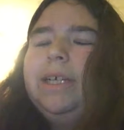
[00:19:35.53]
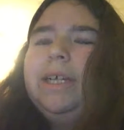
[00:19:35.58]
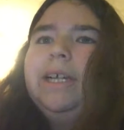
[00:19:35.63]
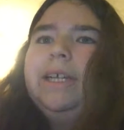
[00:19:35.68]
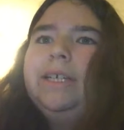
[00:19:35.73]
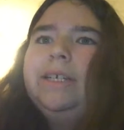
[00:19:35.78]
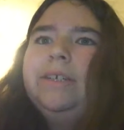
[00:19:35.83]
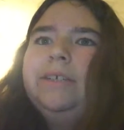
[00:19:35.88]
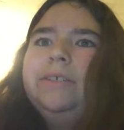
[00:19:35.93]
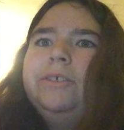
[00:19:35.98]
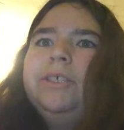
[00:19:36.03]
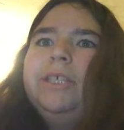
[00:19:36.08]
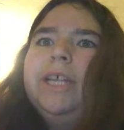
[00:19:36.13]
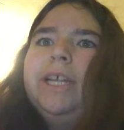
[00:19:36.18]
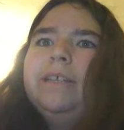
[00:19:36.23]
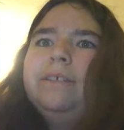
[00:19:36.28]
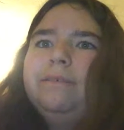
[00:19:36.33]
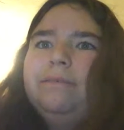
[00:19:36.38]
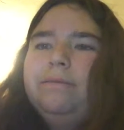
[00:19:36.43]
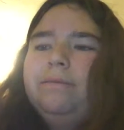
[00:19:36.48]
I can
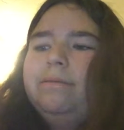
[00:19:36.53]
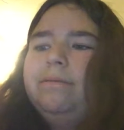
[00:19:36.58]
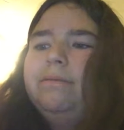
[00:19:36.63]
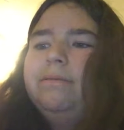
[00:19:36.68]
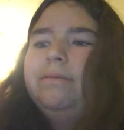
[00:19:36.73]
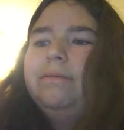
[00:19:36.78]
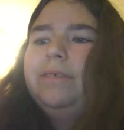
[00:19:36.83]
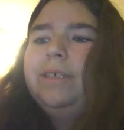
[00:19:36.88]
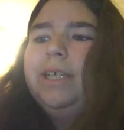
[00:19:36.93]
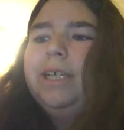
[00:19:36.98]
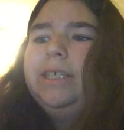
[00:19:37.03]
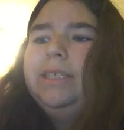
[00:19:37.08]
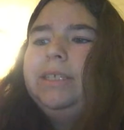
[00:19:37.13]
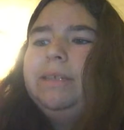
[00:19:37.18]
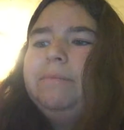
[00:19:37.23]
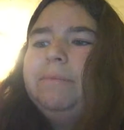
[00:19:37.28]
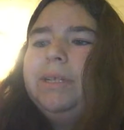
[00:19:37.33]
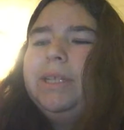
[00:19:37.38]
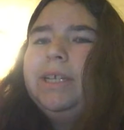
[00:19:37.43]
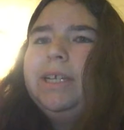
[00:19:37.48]
understand. I
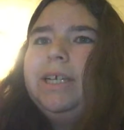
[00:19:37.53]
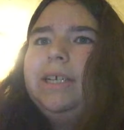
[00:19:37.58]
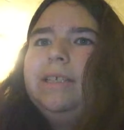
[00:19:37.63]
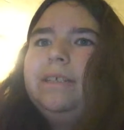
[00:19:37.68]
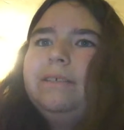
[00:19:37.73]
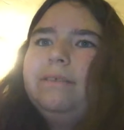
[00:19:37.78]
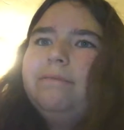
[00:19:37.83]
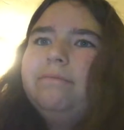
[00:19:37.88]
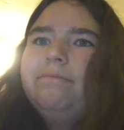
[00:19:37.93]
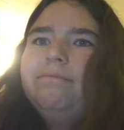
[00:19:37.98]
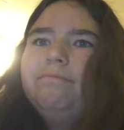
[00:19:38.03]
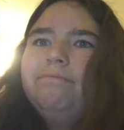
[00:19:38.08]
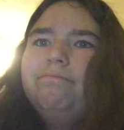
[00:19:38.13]
sympathize.